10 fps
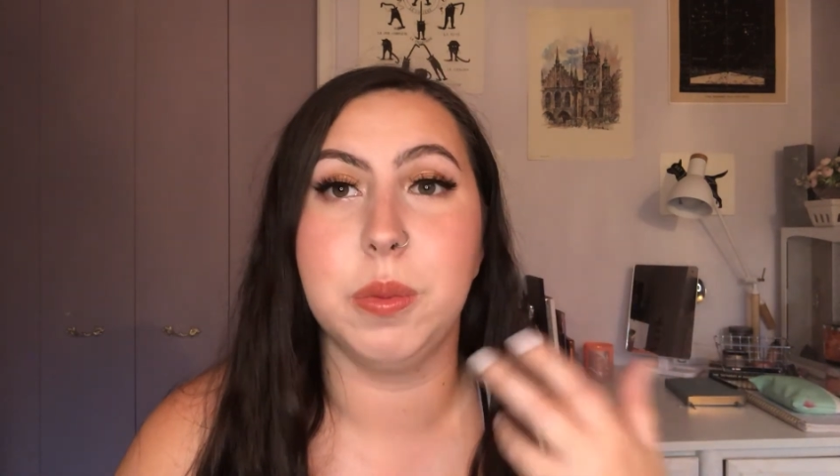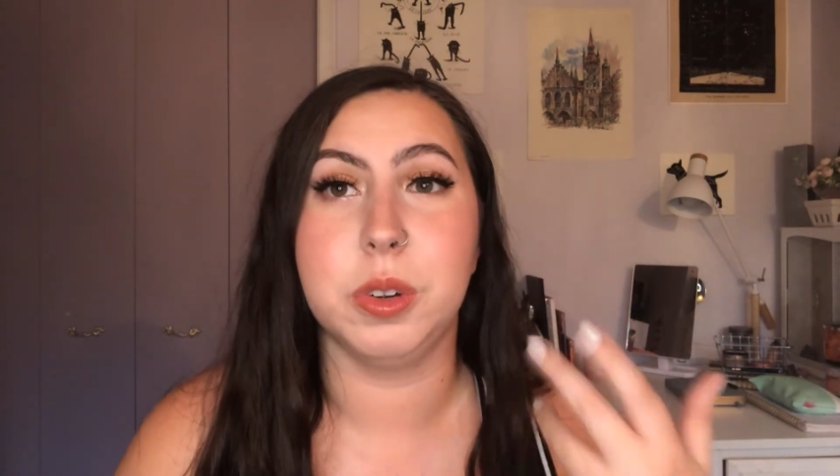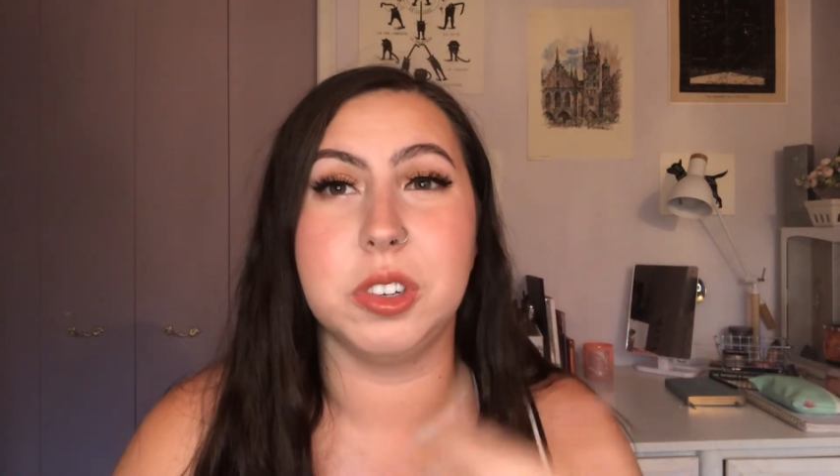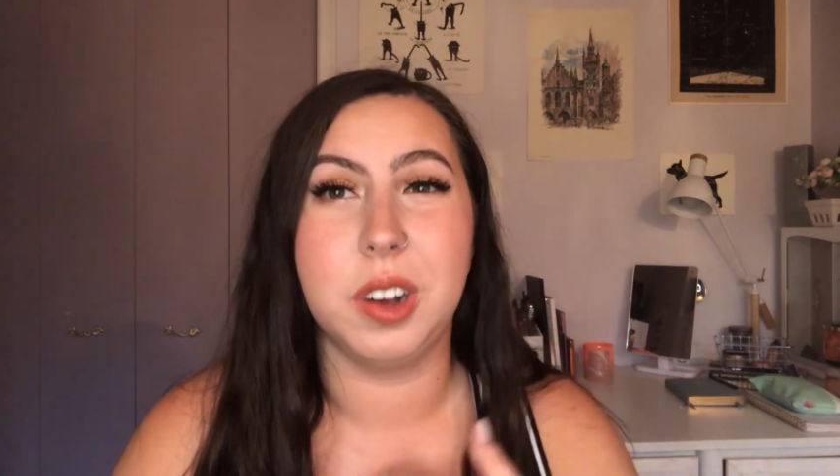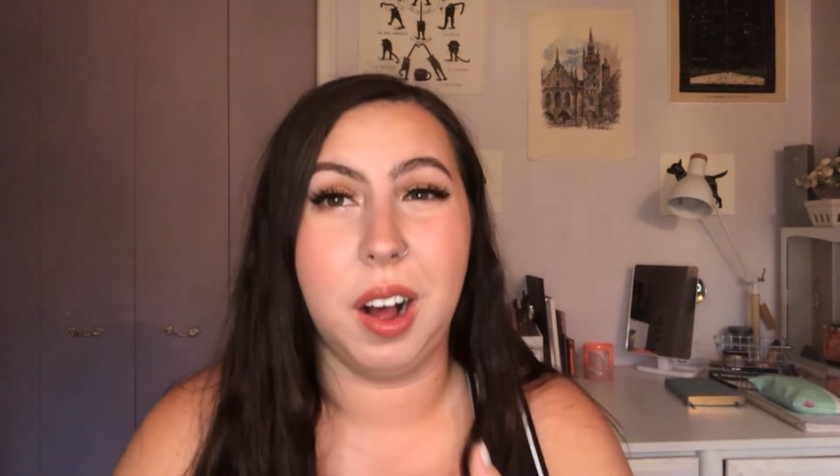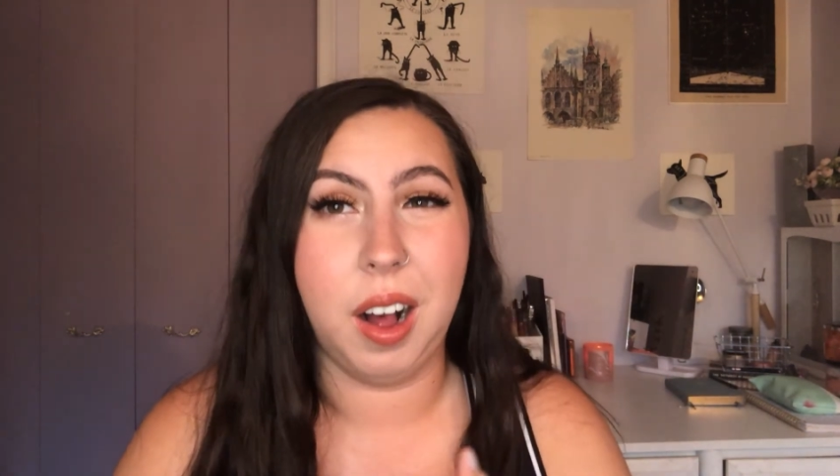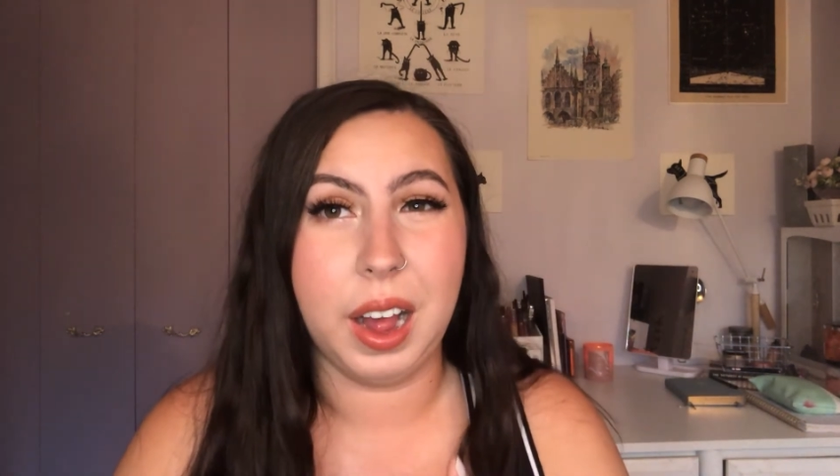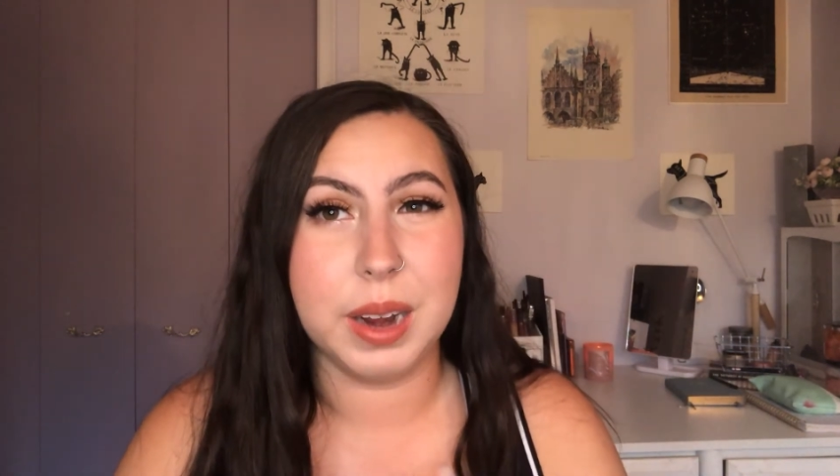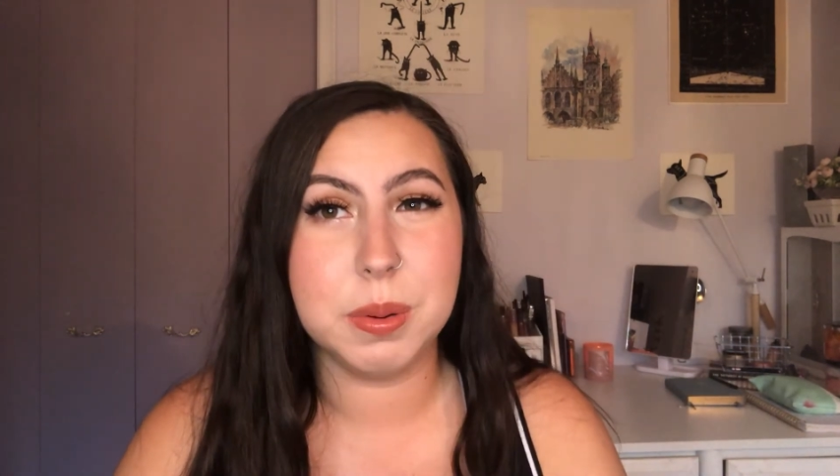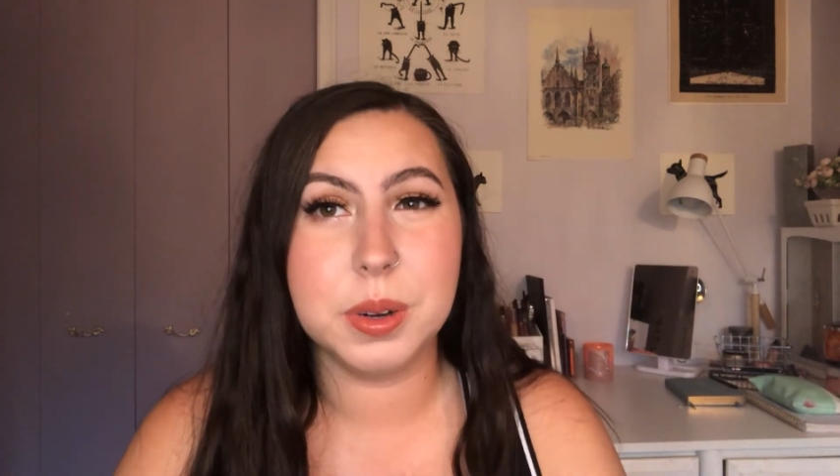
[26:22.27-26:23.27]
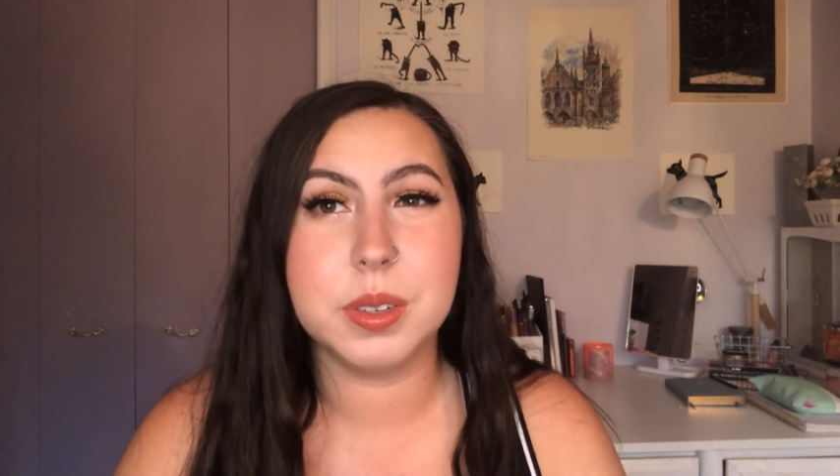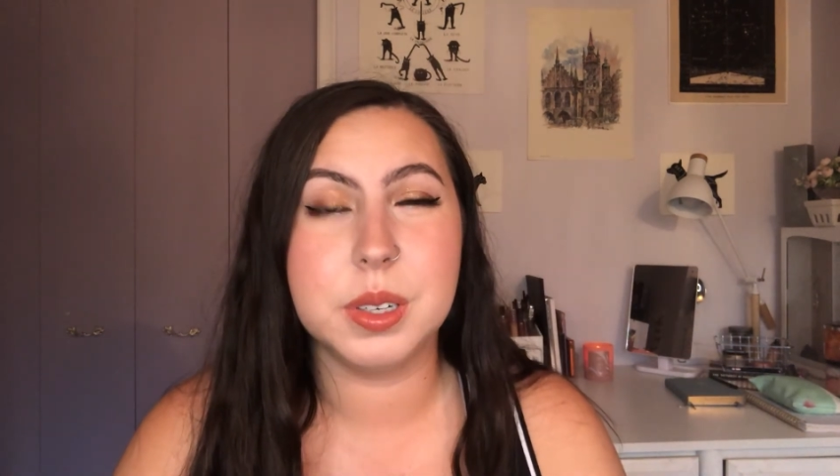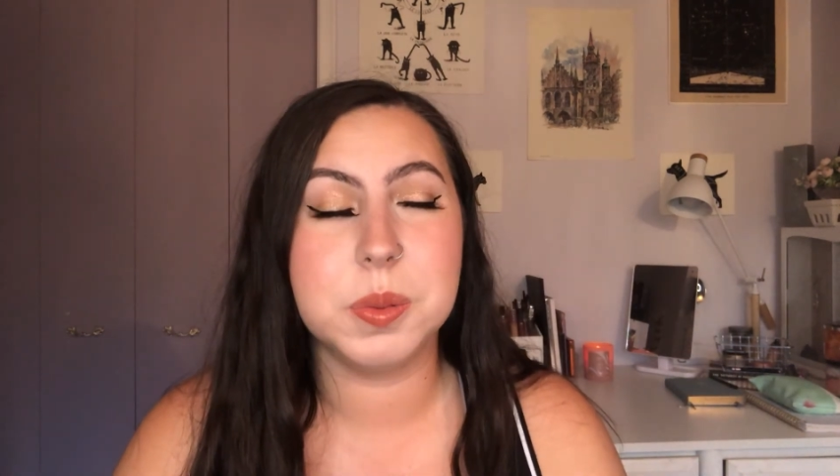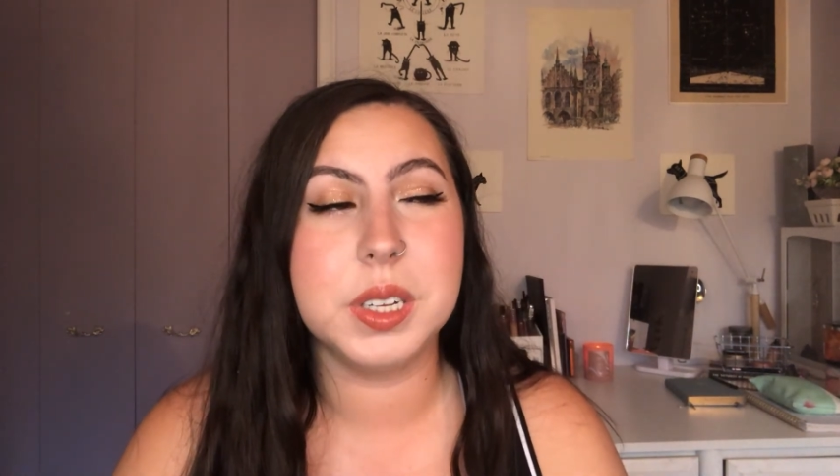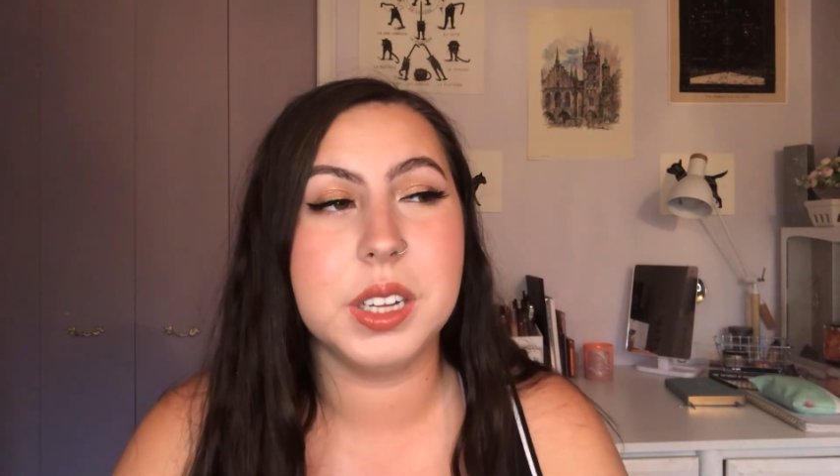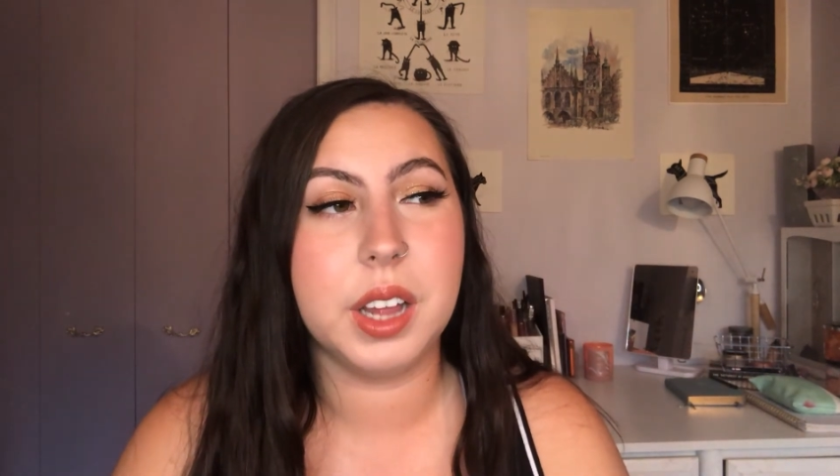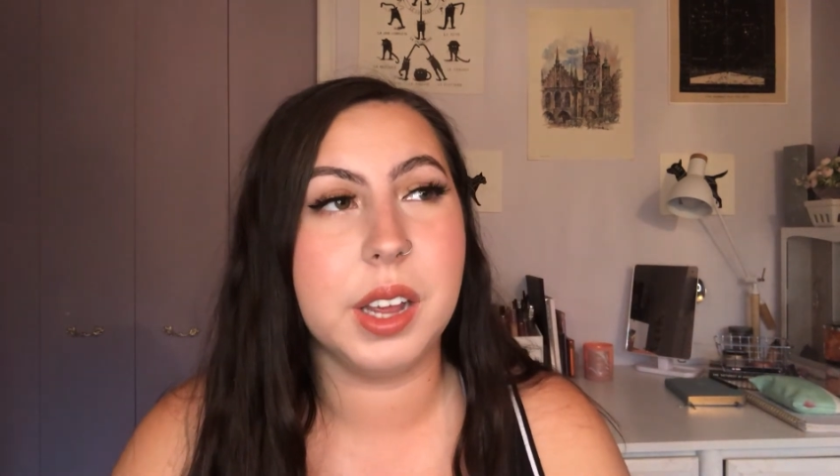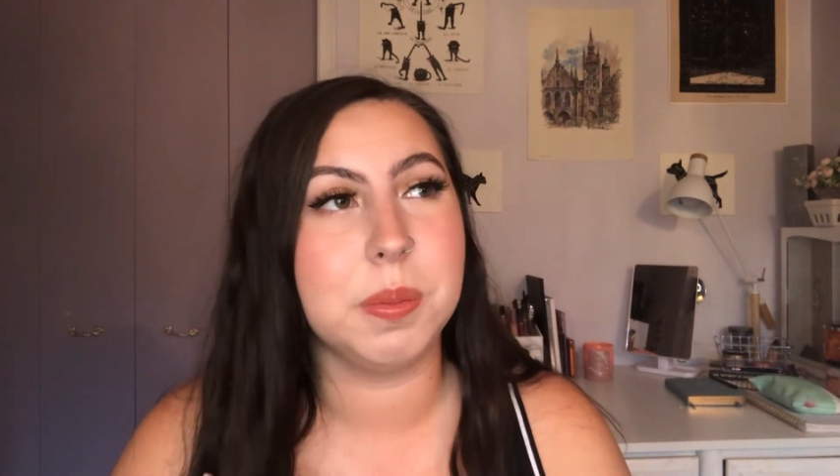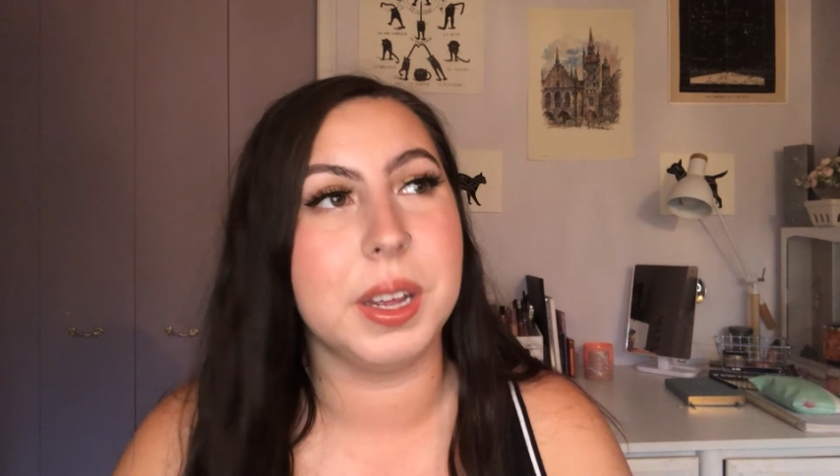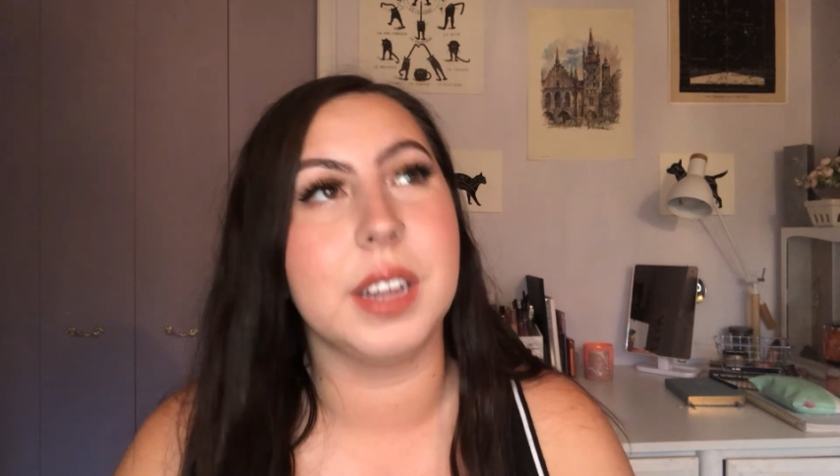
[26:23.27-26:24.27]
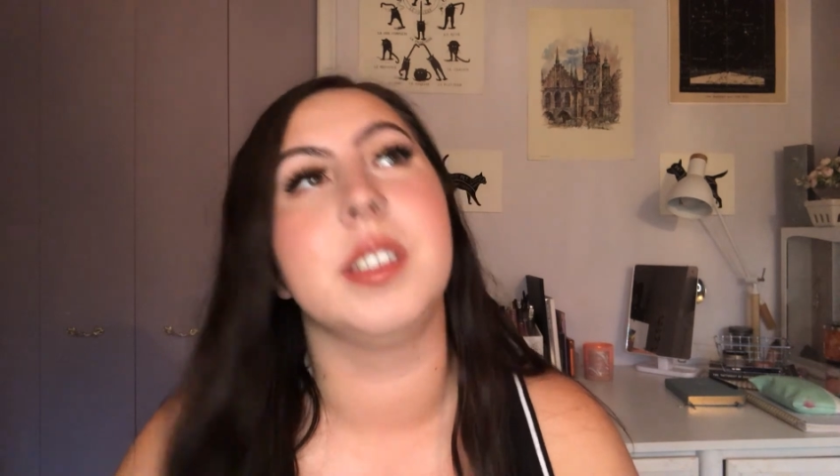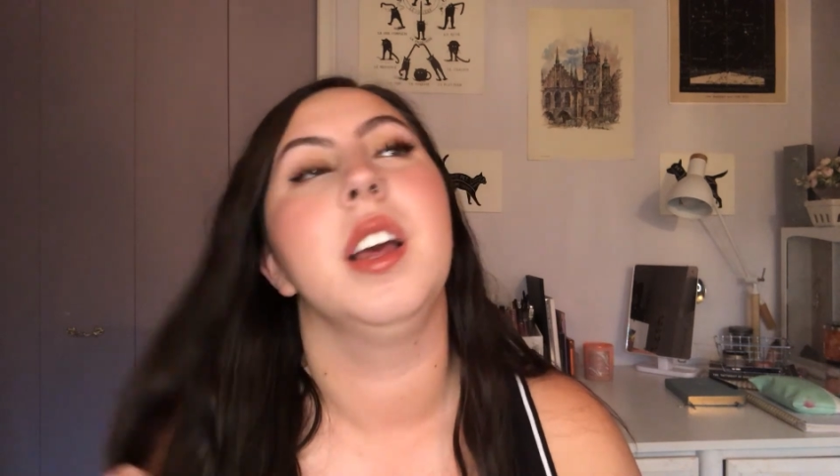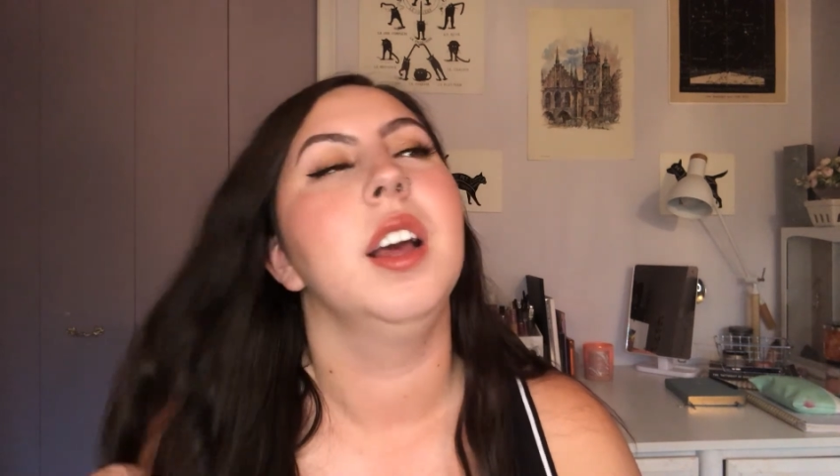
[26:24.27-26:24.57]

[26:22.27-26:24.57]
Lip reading: which I personally really like because